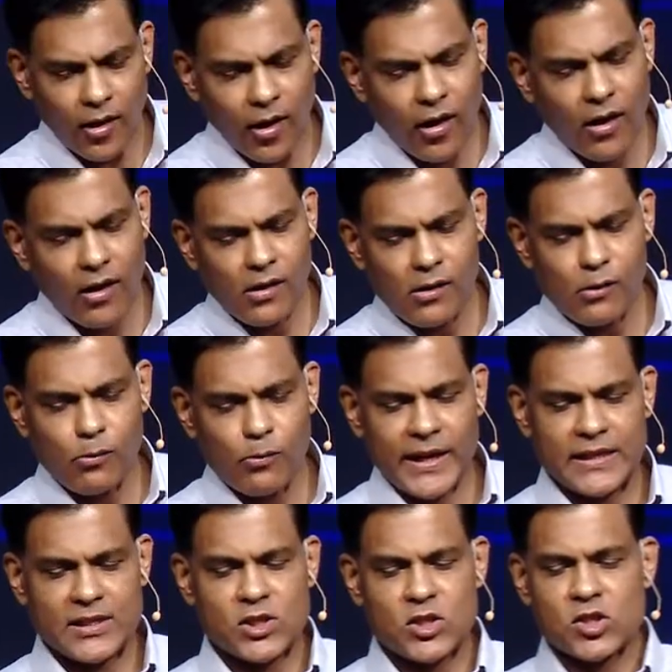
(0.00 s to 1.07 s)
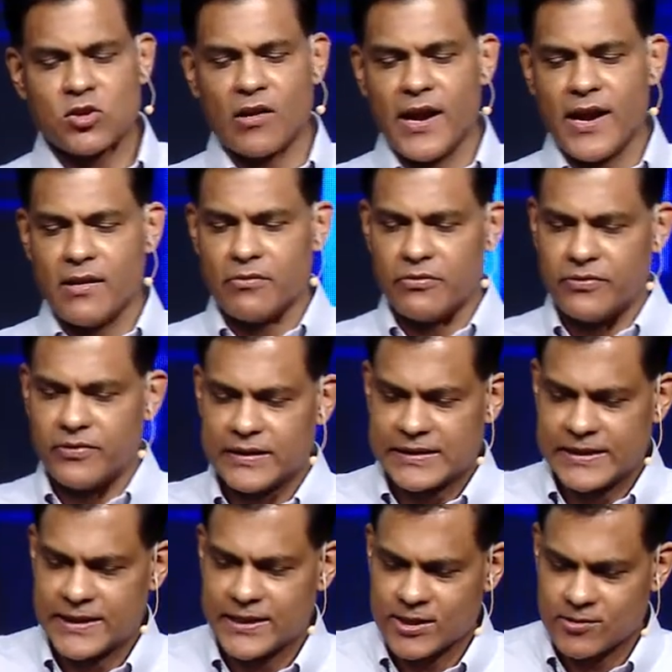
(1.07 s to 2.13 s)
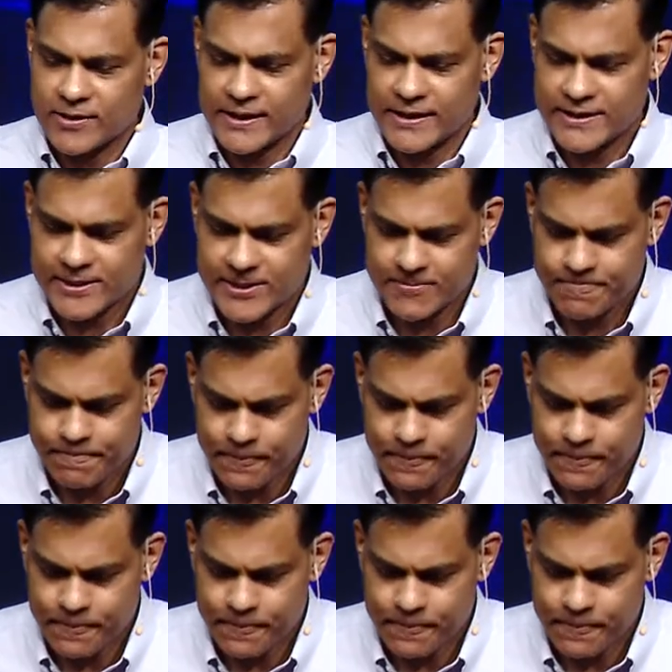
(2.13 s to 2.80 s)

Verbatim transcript: always triumphant in Christ.